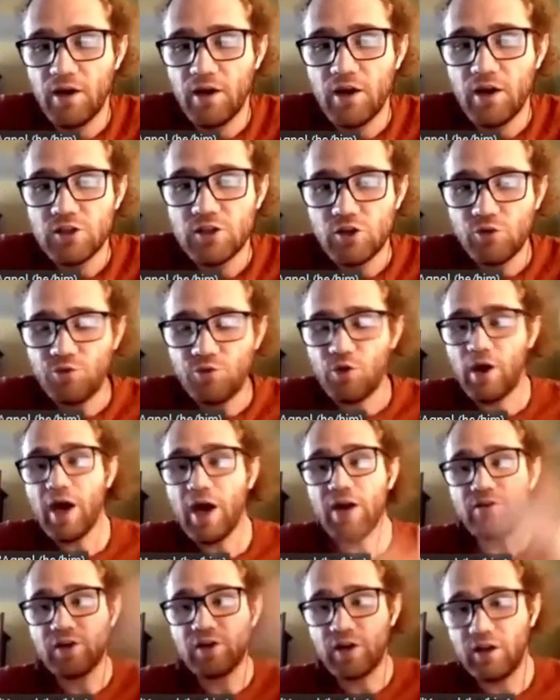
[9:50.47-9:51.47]
So if we
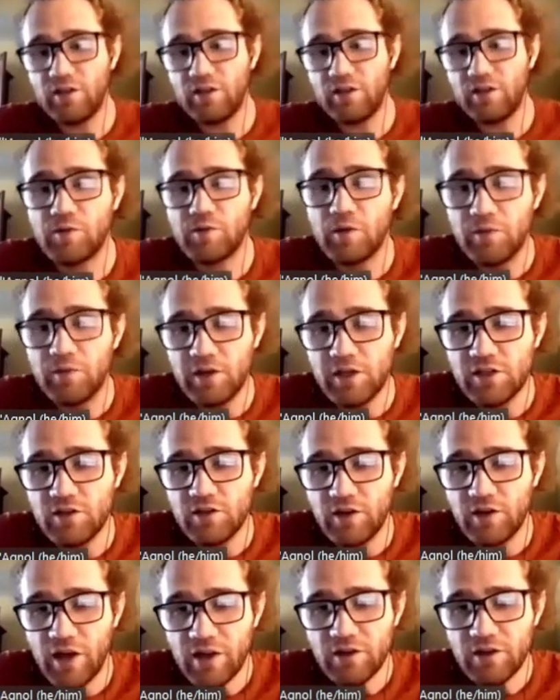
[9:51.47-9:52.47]
aggregate these probabilities
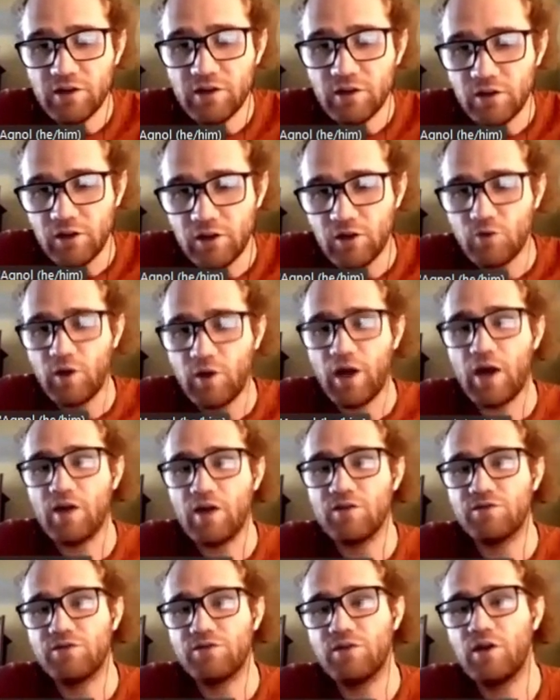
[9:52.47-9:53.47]
together, and we
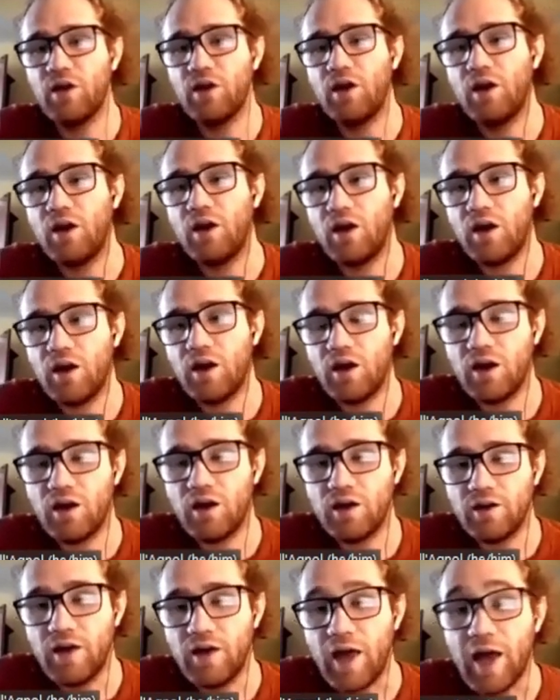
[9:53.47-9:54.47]
have uh,
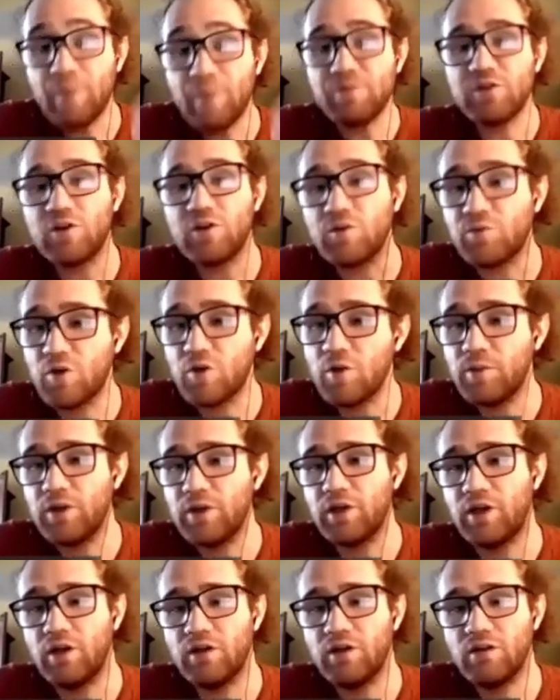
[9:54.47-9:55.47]
an epsilon
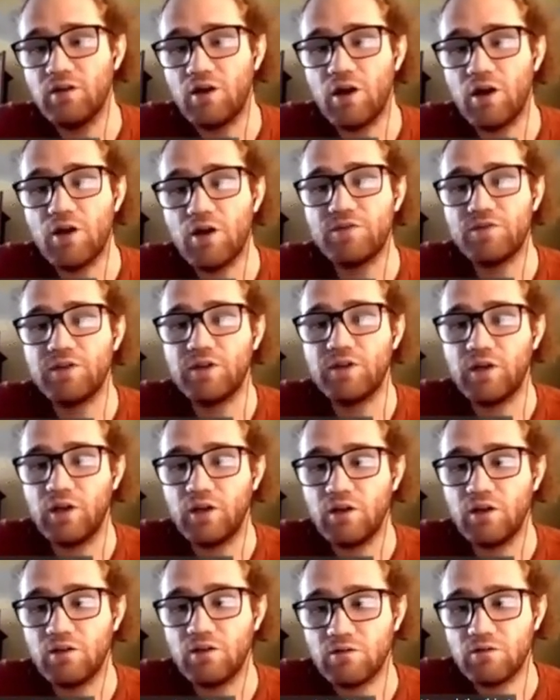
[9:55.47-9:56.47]
probability of
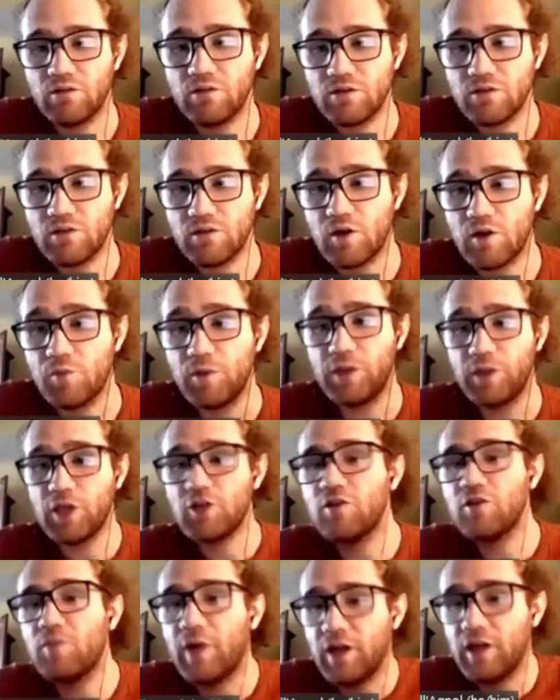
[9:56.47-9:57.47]
the
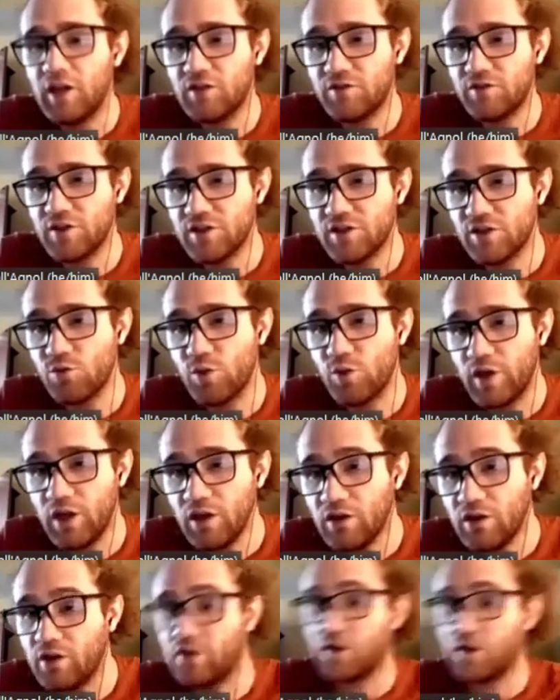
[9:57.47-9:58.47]
computational binding adversary
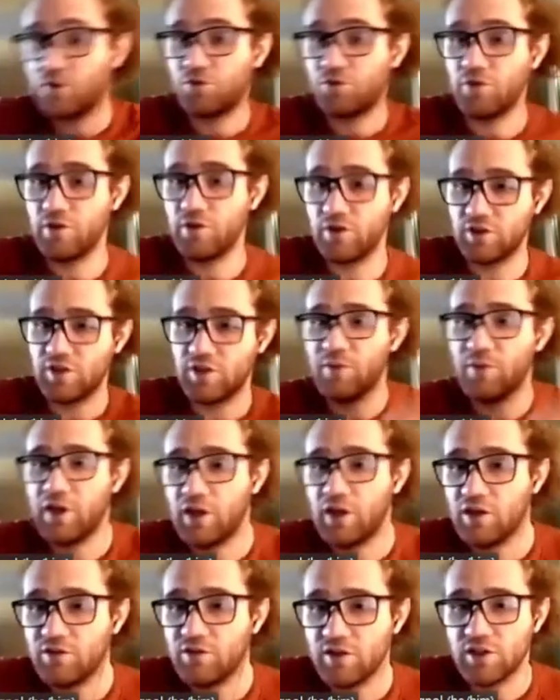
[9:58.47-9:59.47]
winning, and therefore the sum
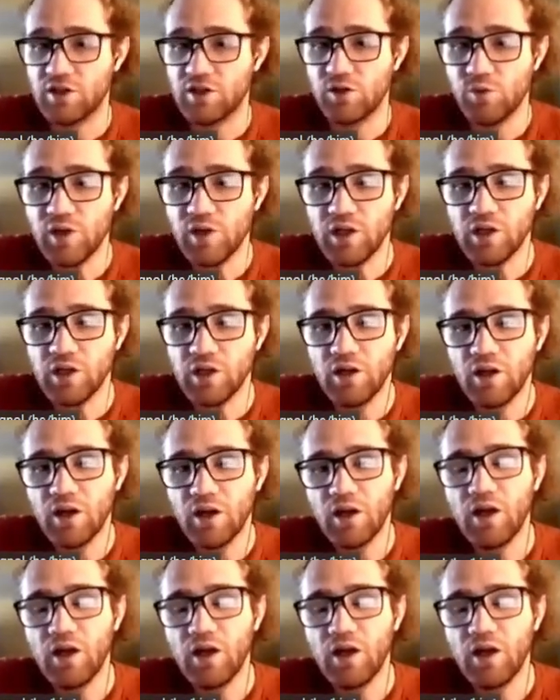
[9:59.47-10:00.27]
binding adversary winning.